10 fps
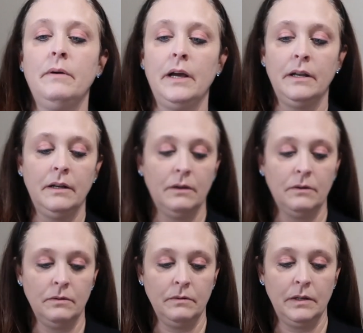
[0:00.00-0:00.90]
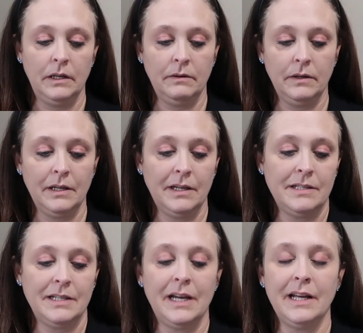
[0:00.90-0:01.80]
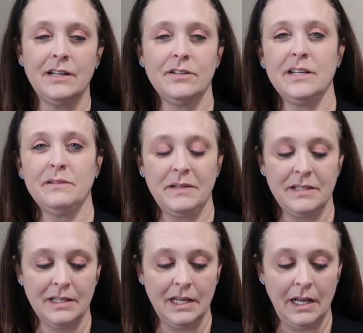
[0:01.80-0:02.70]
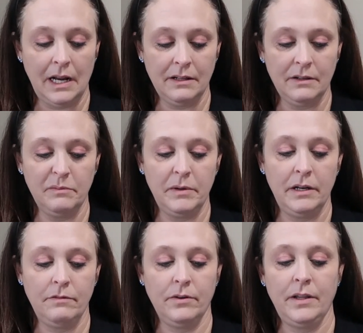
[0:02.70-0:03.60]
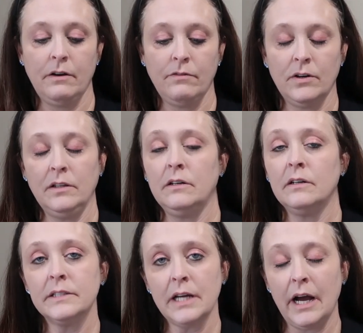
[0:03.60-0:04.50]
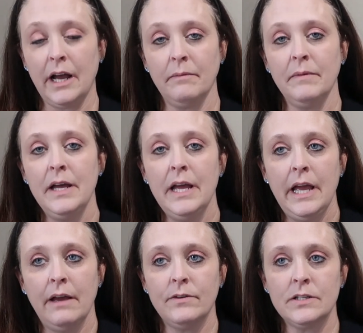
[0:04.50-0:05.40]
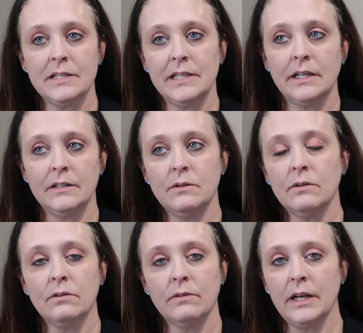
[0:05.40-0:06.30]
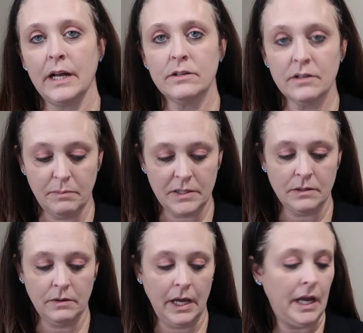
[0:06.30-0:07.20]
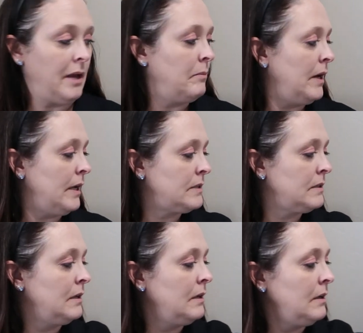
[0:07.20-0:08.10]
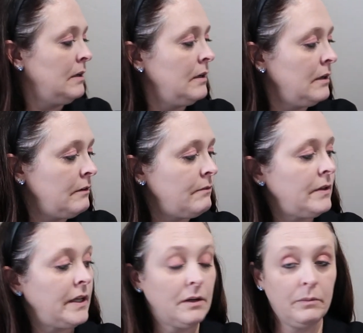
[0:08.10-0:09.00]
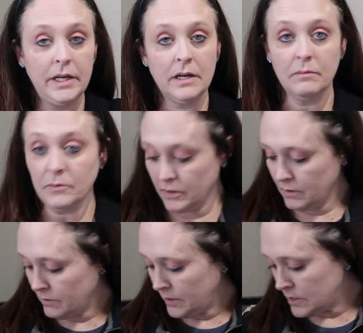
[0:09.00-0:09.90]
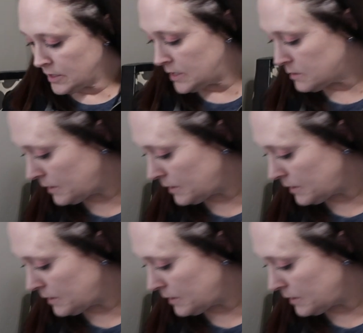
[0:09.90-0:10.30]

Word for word: way I know, you know, because it kind of dries my skin out a little bit if we're there for a long time. If it's just like a two or three night trip, it's okay, but for like a week or more, it really dries